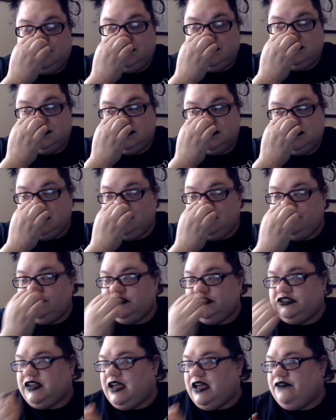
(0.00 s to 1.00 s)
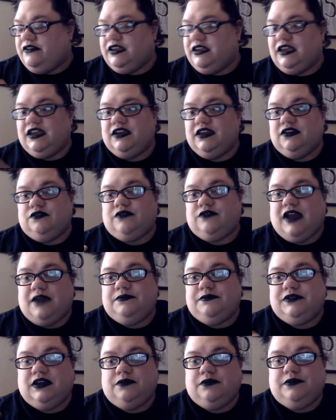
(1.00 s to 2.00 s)
instead of just having it
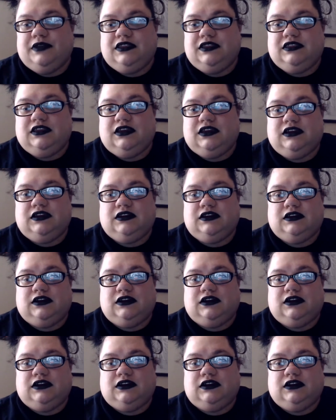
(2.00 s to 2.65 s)
wrapped up in the